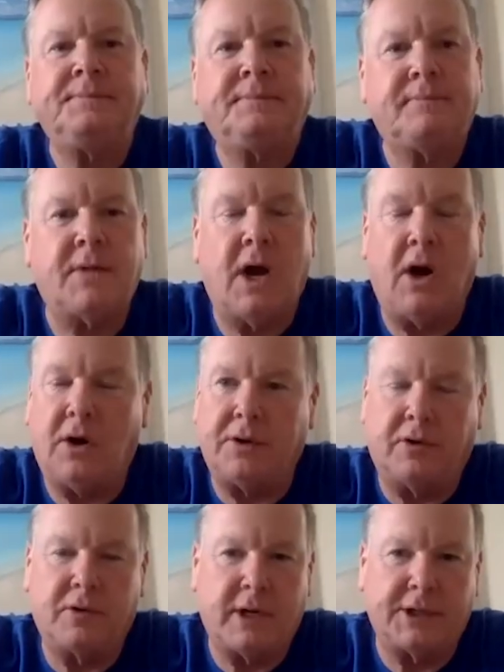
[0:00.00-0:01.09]

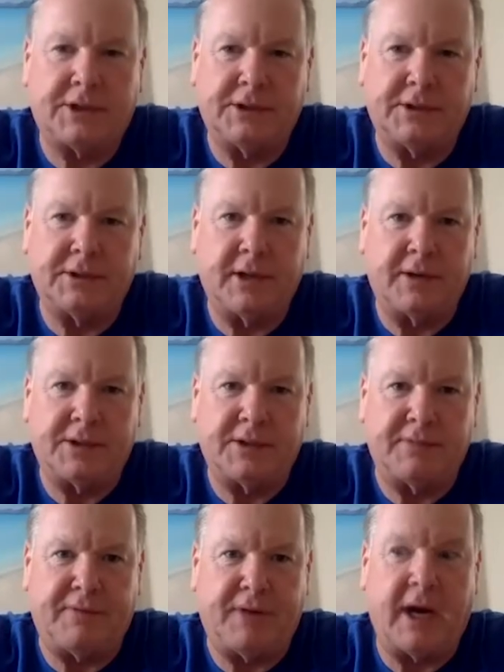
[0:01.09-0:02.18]
No question. It's
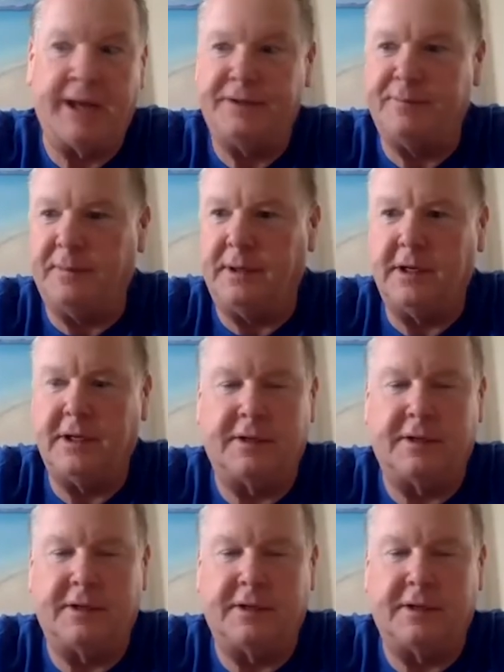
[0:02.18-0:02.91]
defined. I